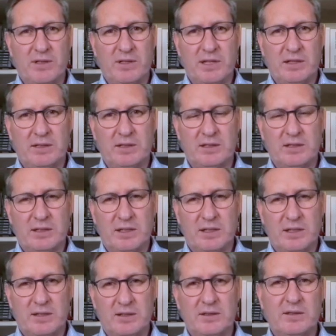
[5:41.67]
sector
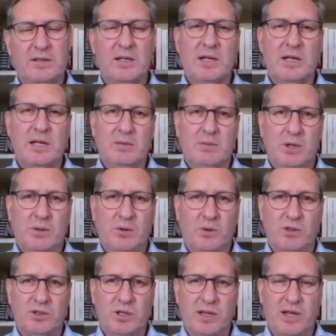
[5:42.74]
skills, but
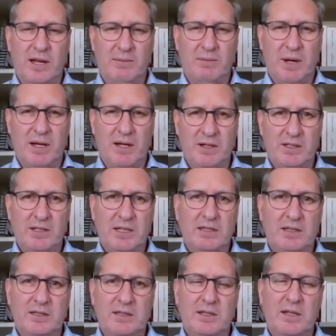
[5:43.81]
also their balance
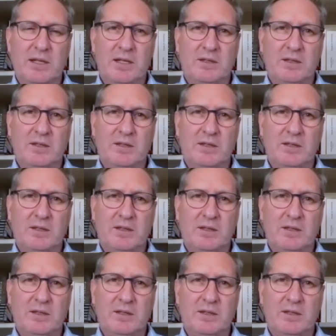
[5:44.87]
sheets